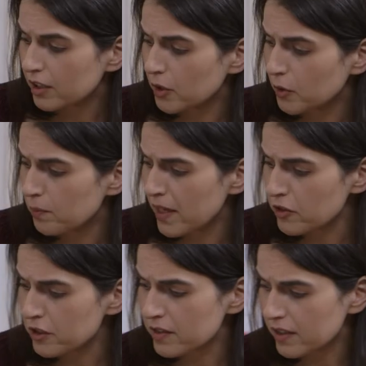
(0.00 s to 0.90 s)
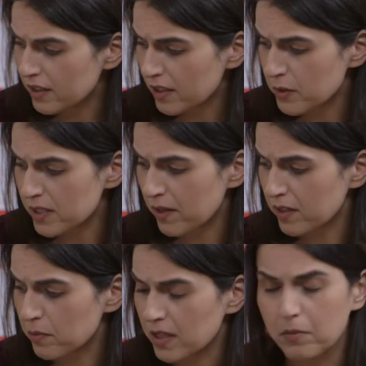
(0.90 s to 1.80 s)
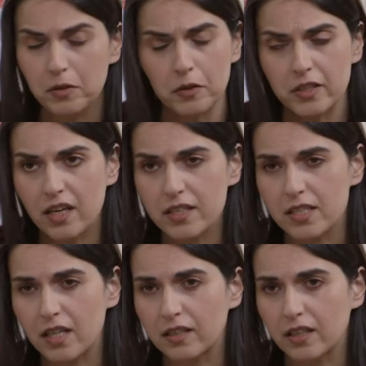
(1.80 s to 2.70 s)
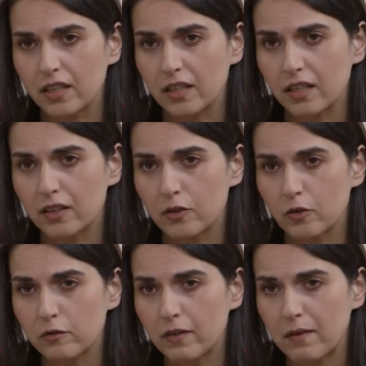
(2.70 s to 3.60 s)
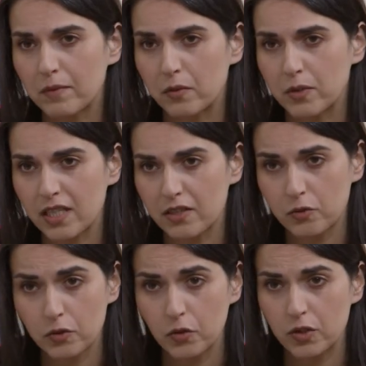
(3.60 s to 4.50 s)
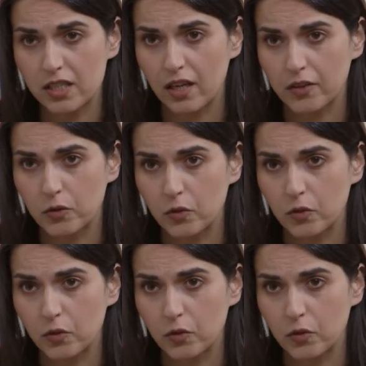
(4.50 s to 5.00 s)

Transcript: You mentioned that there were some other people who died suddenly in your family. Was that on your side